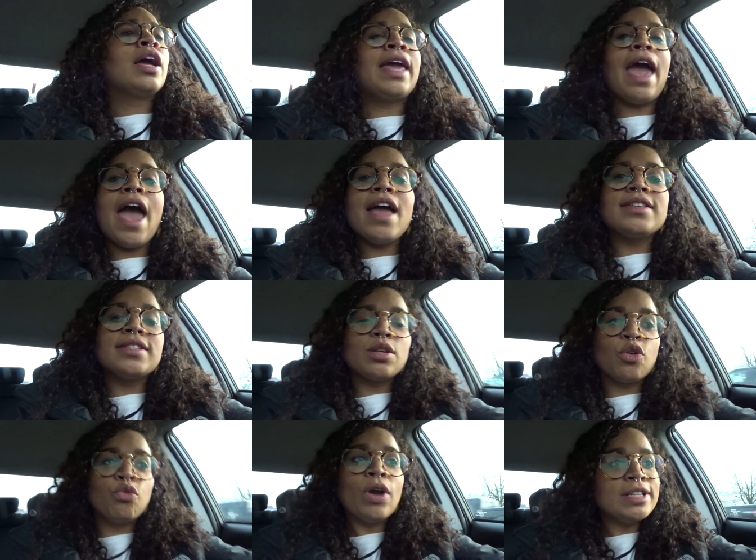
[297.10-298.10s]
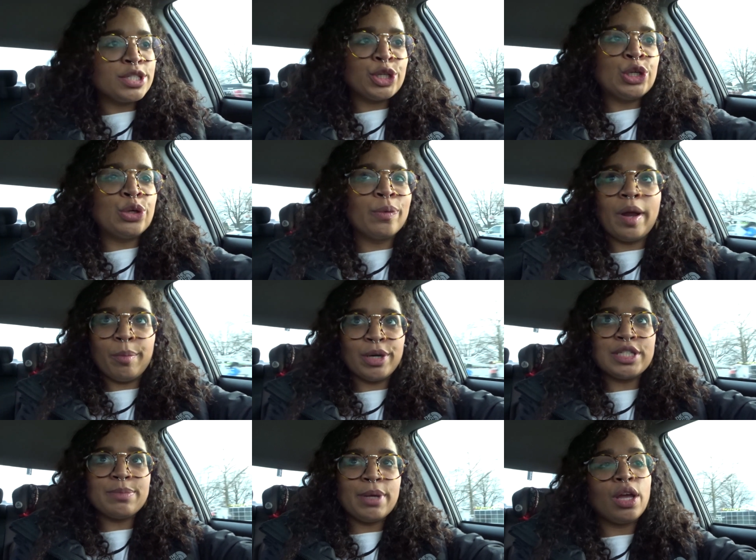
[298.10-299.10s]
get rental
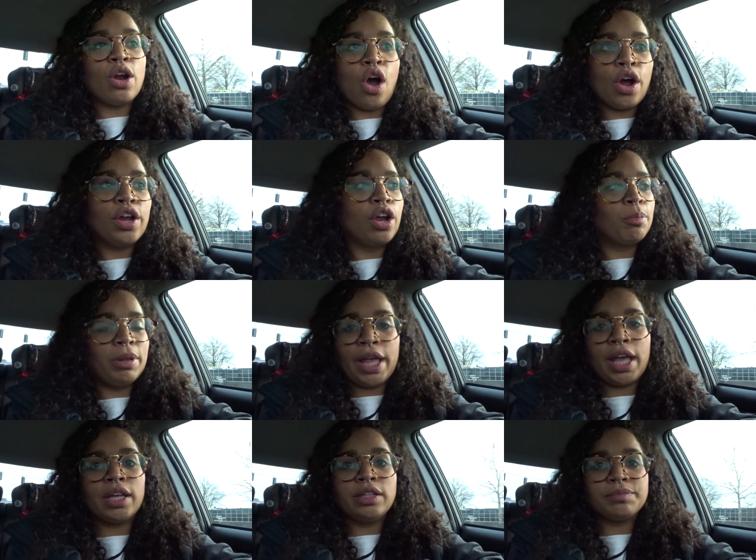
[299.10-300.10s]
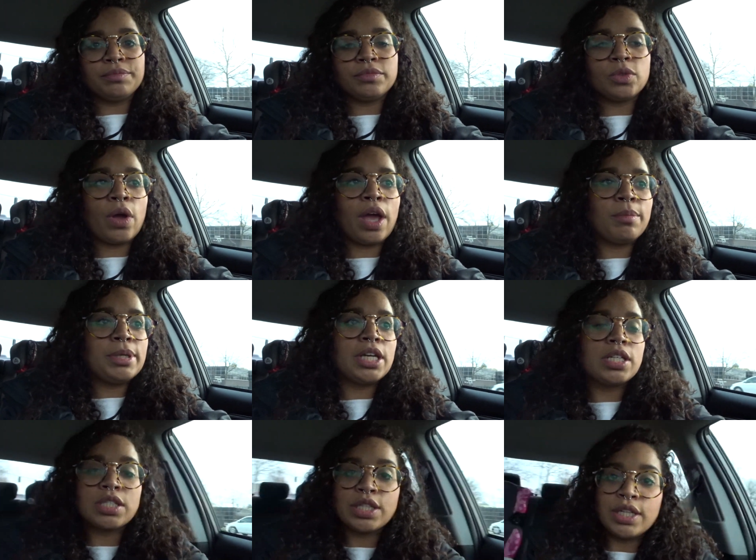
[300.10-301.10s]
reimbursement on your plan, okay? Because